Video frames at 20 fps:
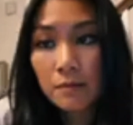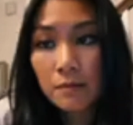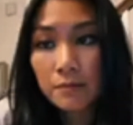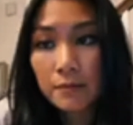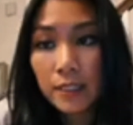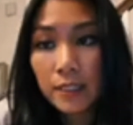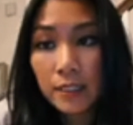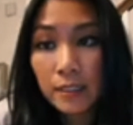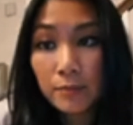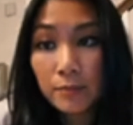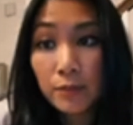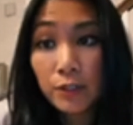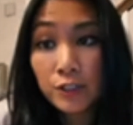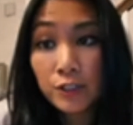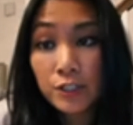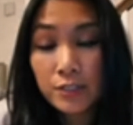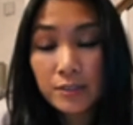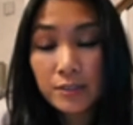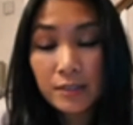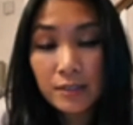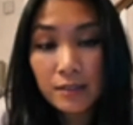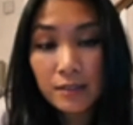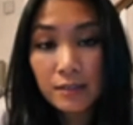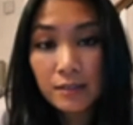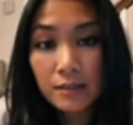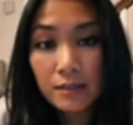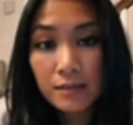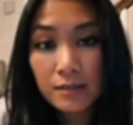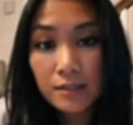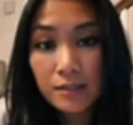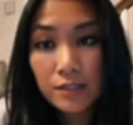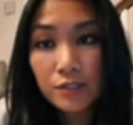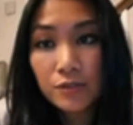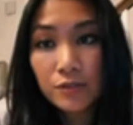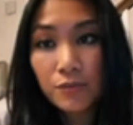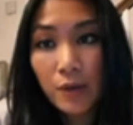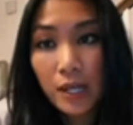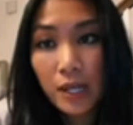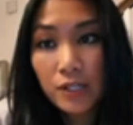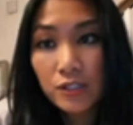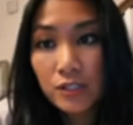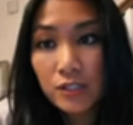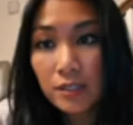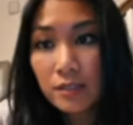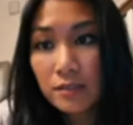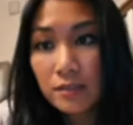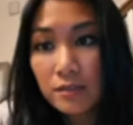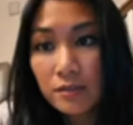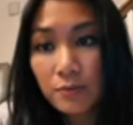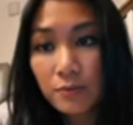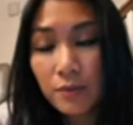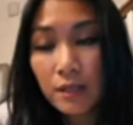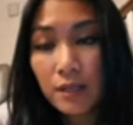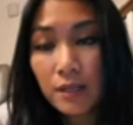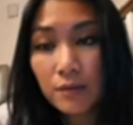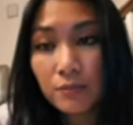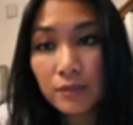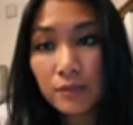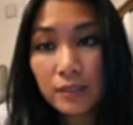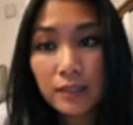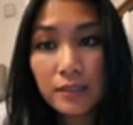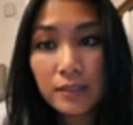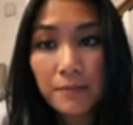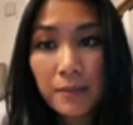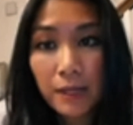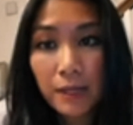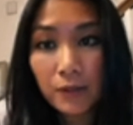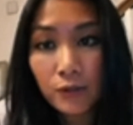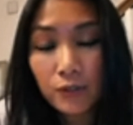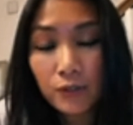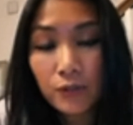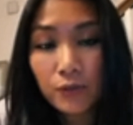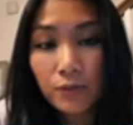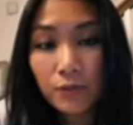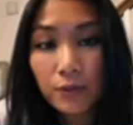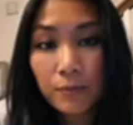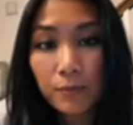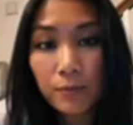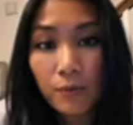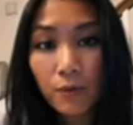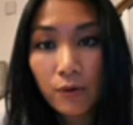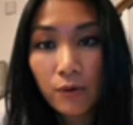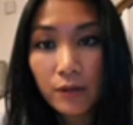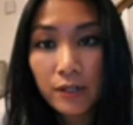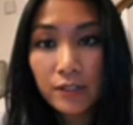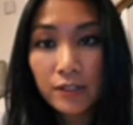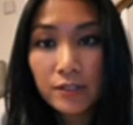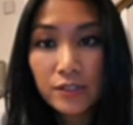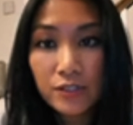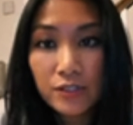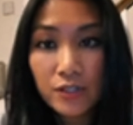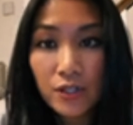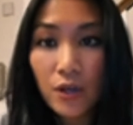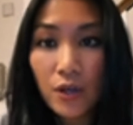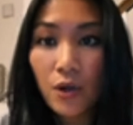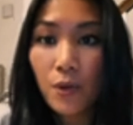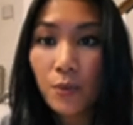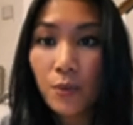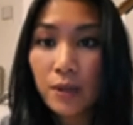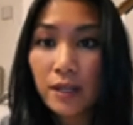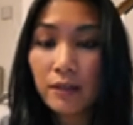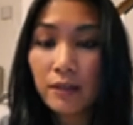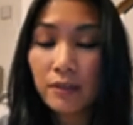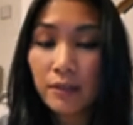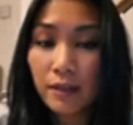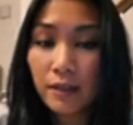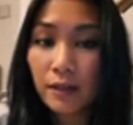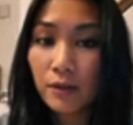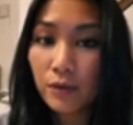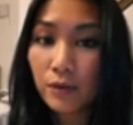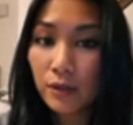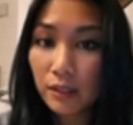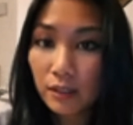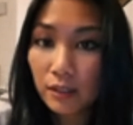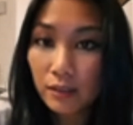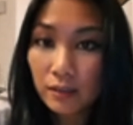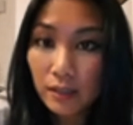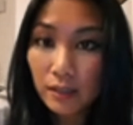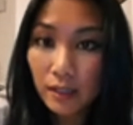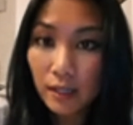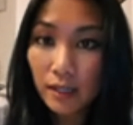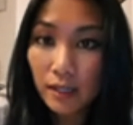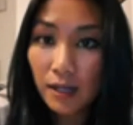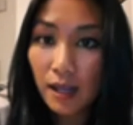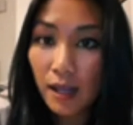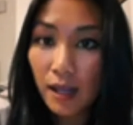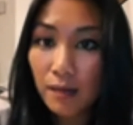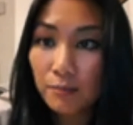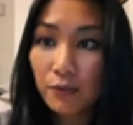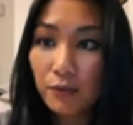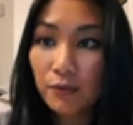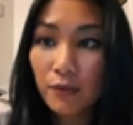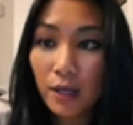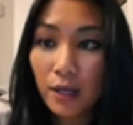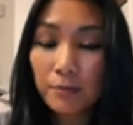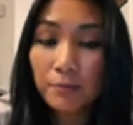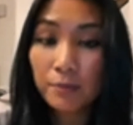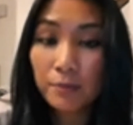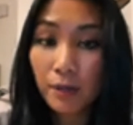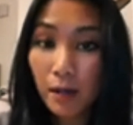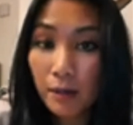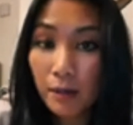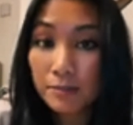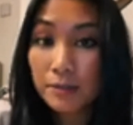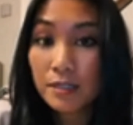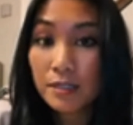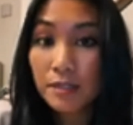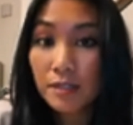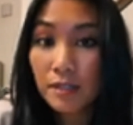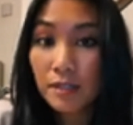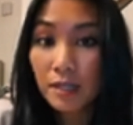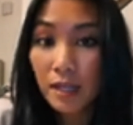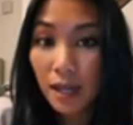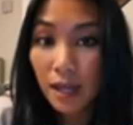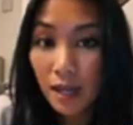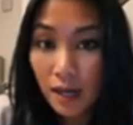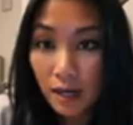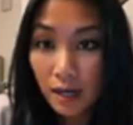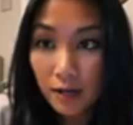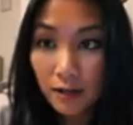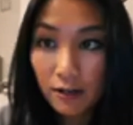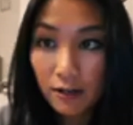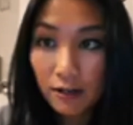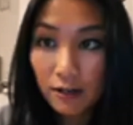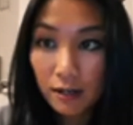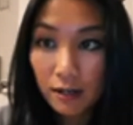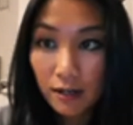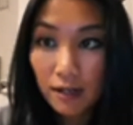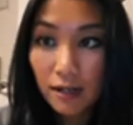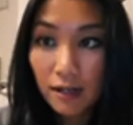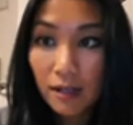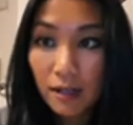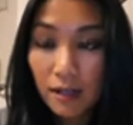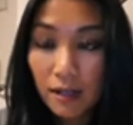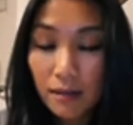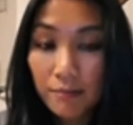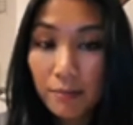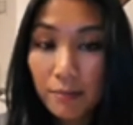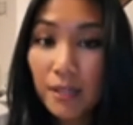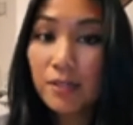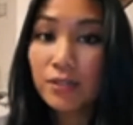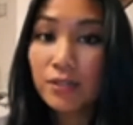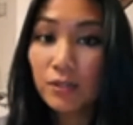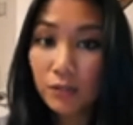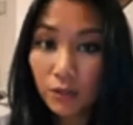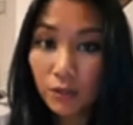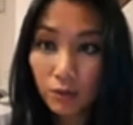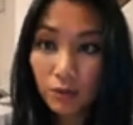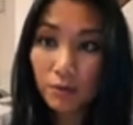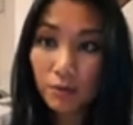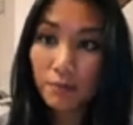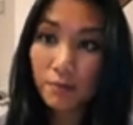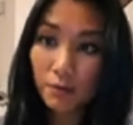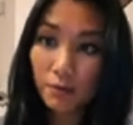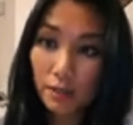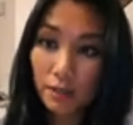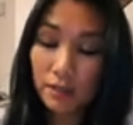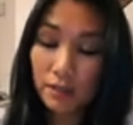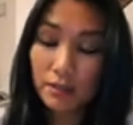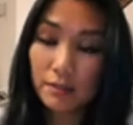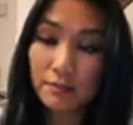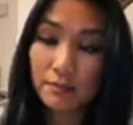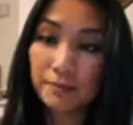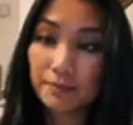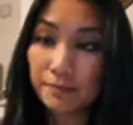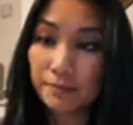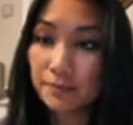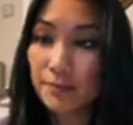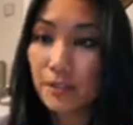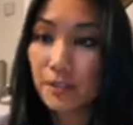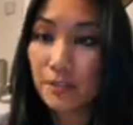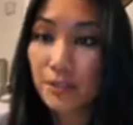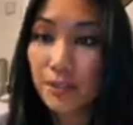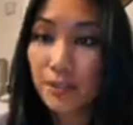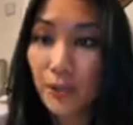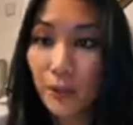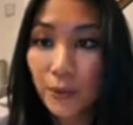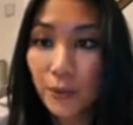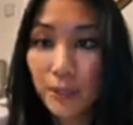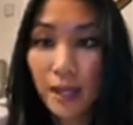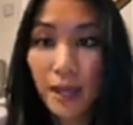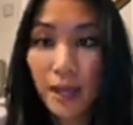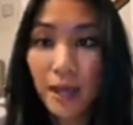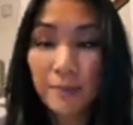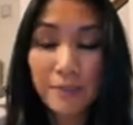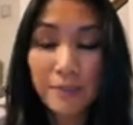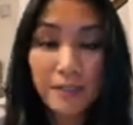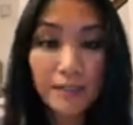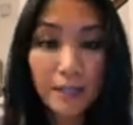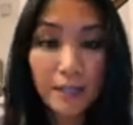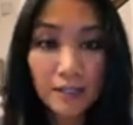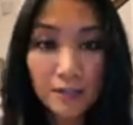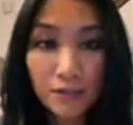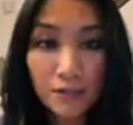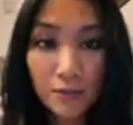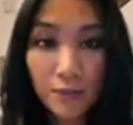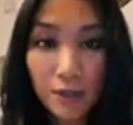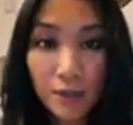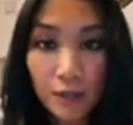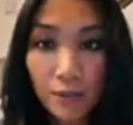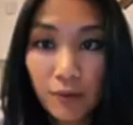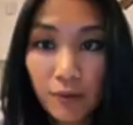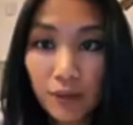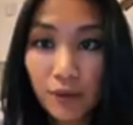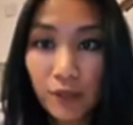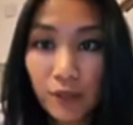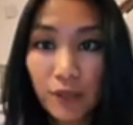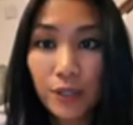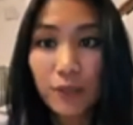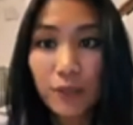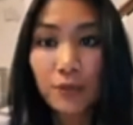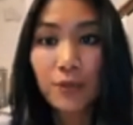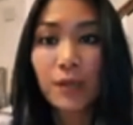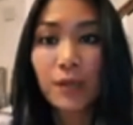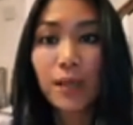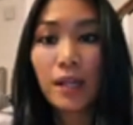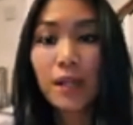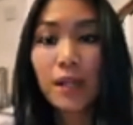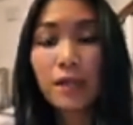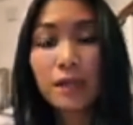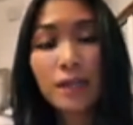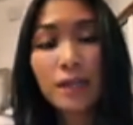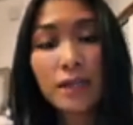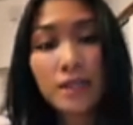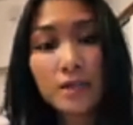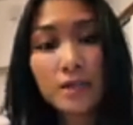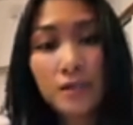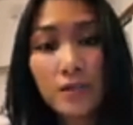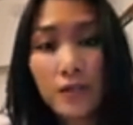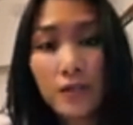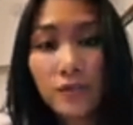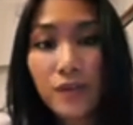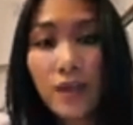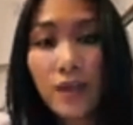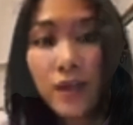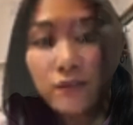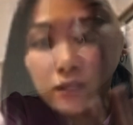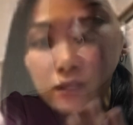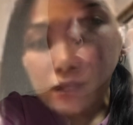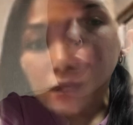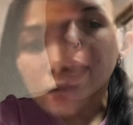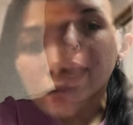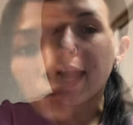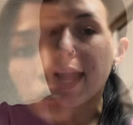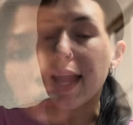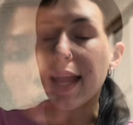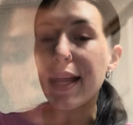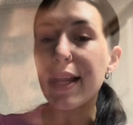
In emergency situations, we really depend on your report so we can think critically and provide prompt care based on your report. So yeah, I'm excited to work with you and let us know if you have any questions.